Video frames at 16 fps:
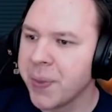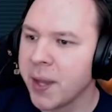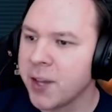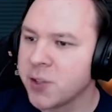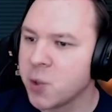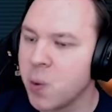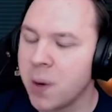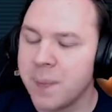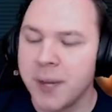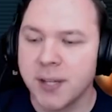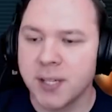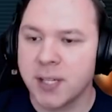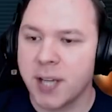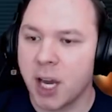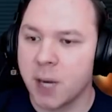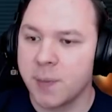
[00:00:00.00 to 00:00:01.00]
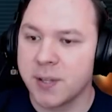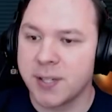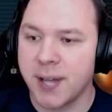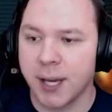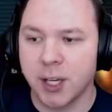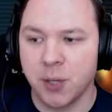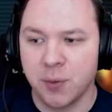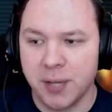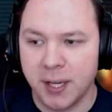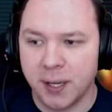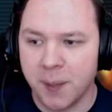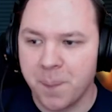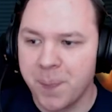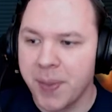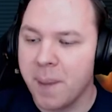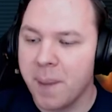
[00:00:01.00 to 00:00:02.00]
So what makes a DinoMist deck unique?
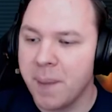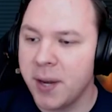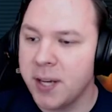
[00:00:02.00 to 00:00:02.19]
Many